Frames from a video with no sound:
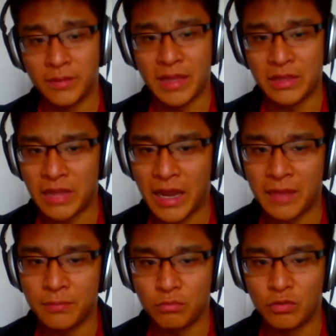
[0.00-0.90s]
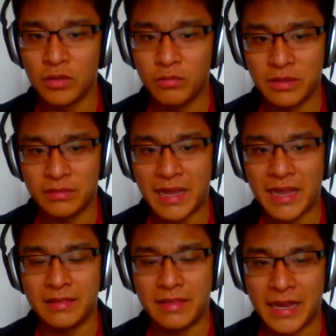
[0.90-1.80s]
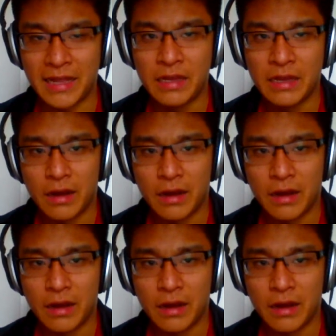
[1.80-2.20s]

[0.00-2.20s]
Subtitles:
And I'm really, really sad that.